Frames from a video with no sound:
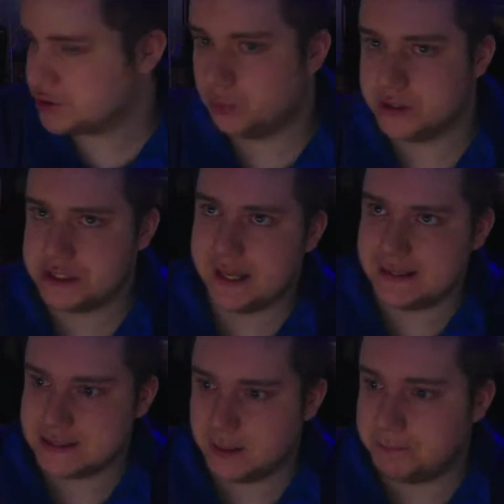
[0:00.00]
which that
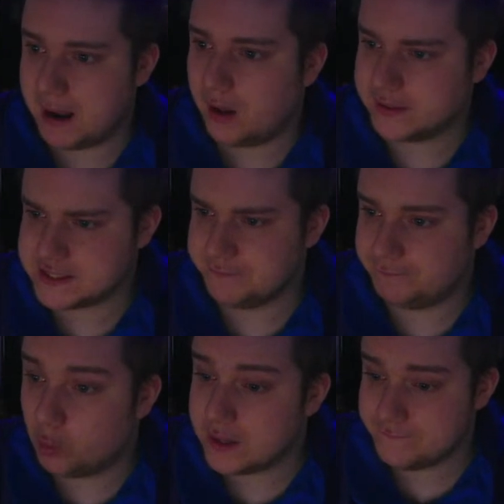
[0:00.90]
is about, like I said,
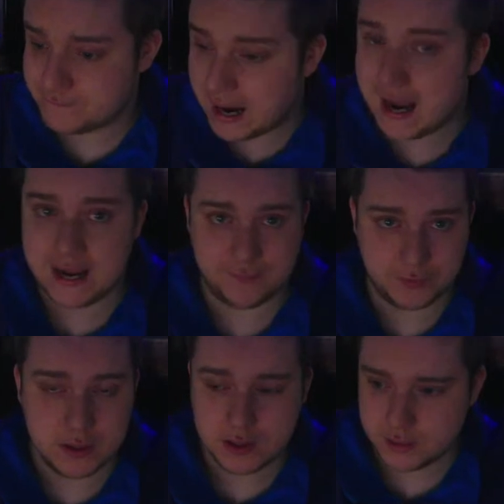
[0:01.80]

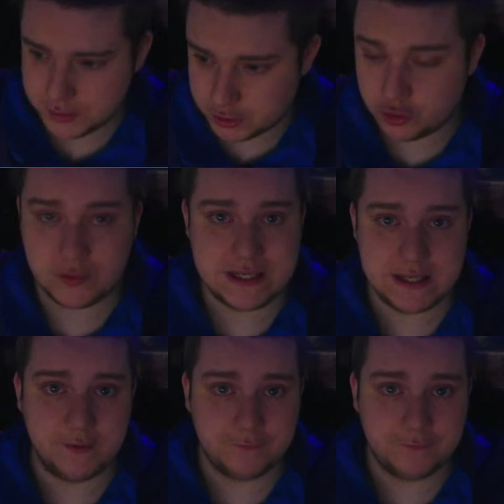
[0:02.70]
45-degree